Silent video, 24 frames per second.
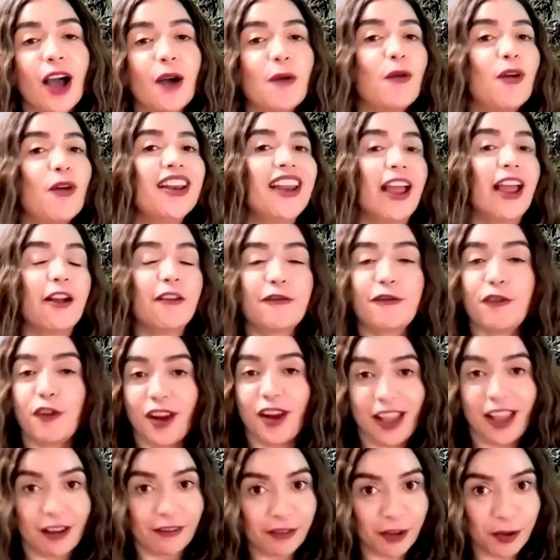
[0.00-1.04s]
want for
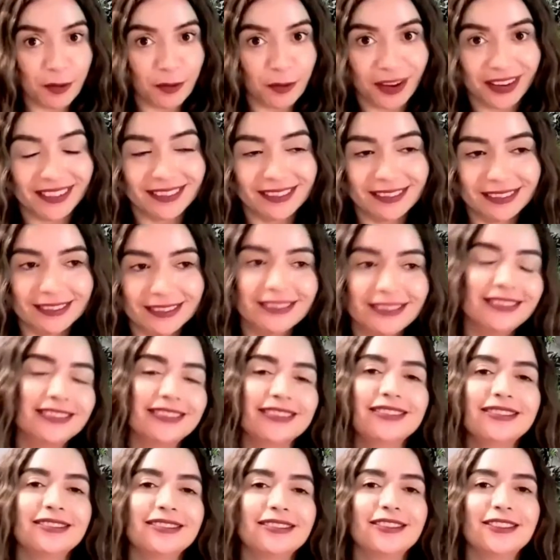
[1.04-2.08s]
everyone
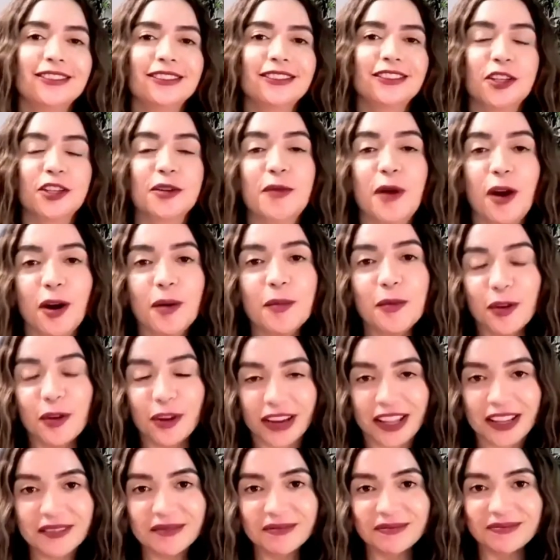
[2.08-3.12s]
tomorrow
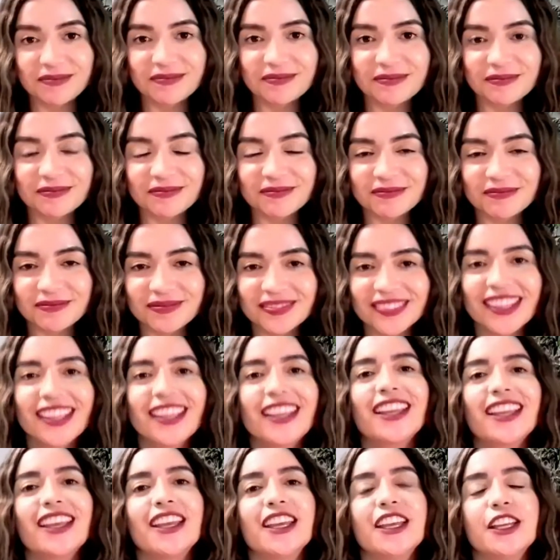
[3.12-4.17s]
morning
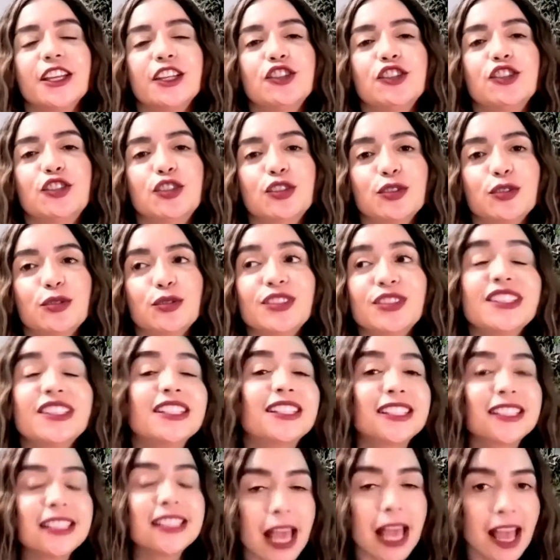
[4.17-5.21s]
to
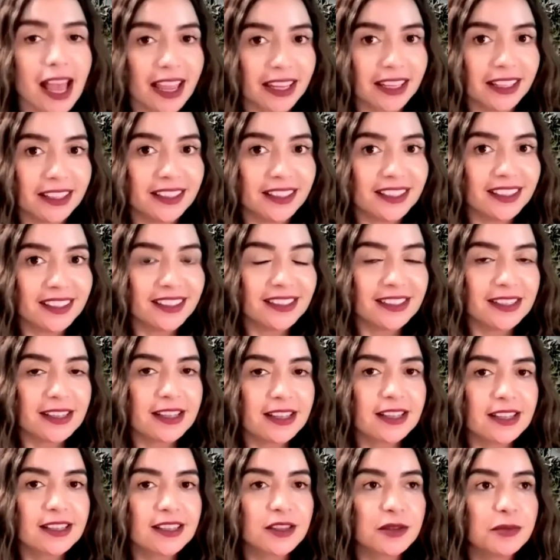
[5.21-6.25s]
decide
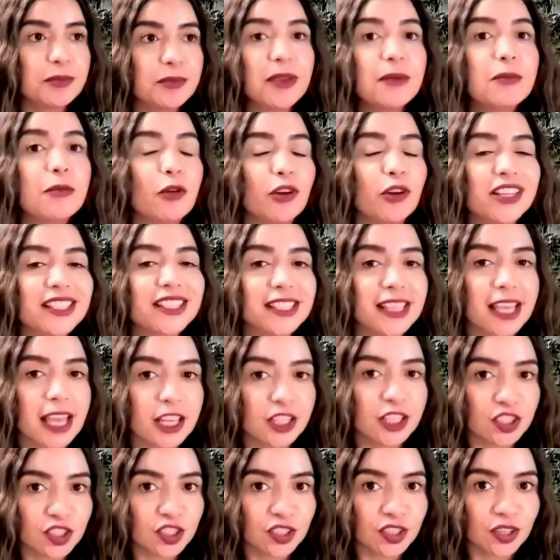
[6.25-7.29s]
to be more
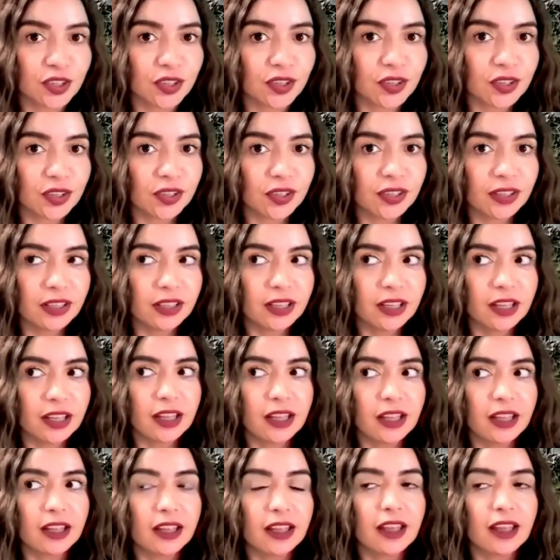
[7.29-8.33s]
intentional
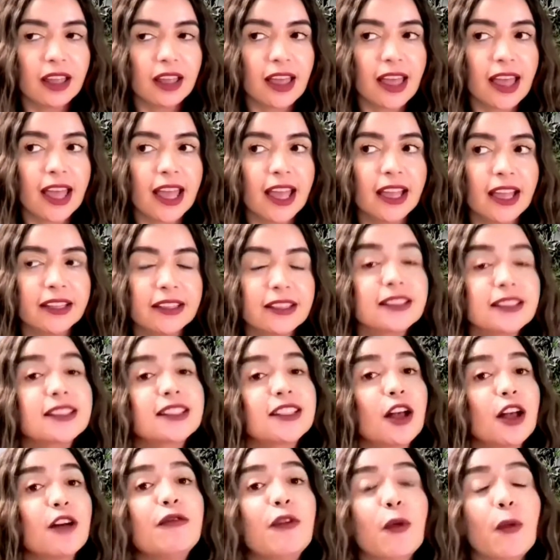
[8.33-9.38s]
and
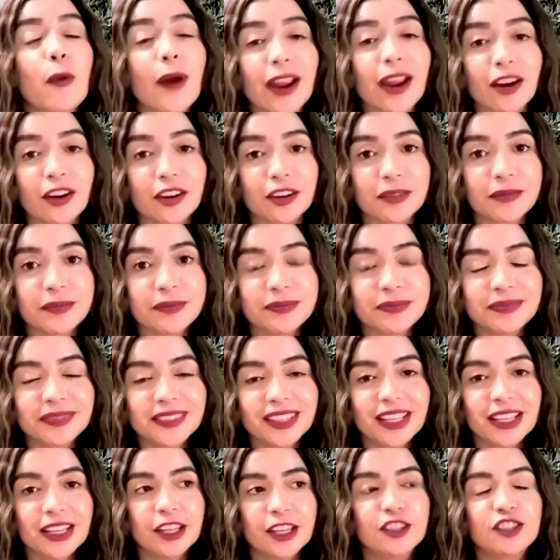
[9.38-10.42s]
self aware
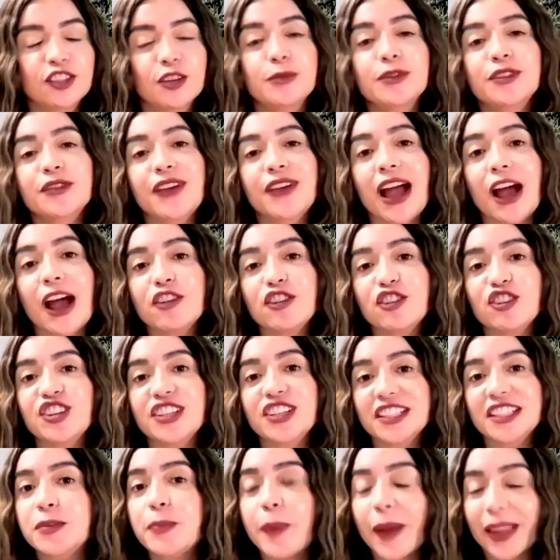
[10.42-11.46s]
in terms of how you're going to
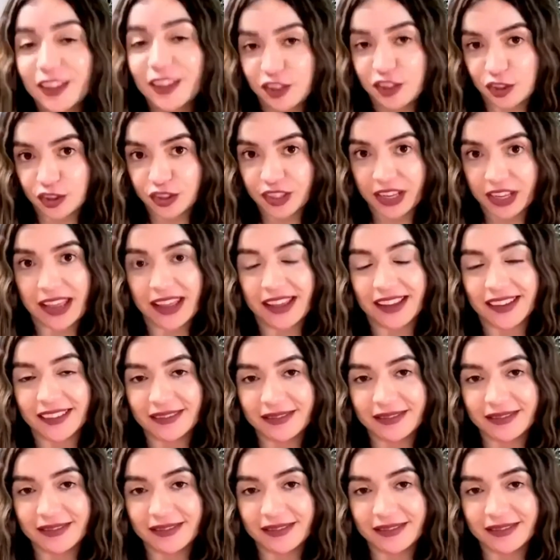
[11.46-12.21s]
spend your day.